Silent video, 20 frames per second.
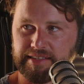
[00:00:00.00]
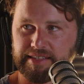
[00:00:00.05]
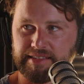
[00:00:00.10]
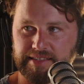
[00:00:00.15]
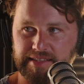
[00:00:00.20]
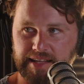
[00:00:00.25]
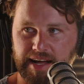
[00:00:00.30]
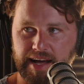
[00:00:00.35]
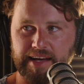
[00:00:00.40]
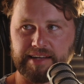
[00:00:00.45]

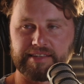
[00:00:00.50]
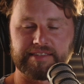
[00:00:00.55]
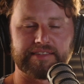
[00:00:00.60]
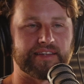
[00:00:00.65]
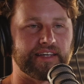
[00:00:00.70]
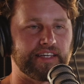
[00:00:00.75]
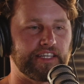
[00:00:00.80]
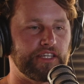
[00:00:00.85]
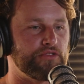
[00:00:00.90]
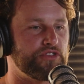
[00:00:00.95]
It's
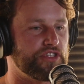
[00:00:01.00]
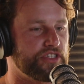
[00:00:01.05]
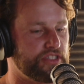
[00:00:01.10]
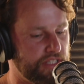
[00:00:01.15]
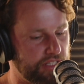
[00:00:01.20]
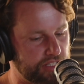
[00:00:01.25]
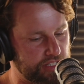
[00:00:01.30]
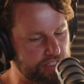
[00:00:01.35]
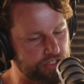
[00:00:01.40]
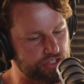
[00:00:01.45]
nice. Like, you just
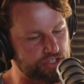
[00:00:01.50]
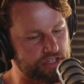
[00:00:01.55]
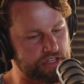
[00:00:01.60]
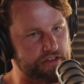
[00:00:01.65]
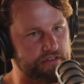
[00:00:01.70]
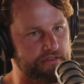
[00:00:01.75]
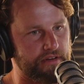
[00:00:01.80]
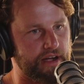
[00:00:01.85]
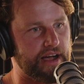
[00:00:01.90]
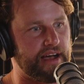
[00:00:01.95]
need to
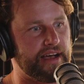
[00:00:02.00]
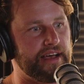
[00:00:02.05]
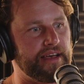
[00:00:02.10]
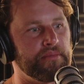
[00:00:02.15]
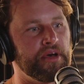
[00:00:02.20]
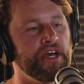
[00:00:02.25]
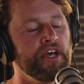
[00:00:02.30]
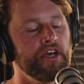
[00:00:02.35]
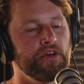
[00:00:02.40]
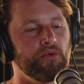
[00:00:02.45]

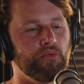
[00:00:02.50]
describe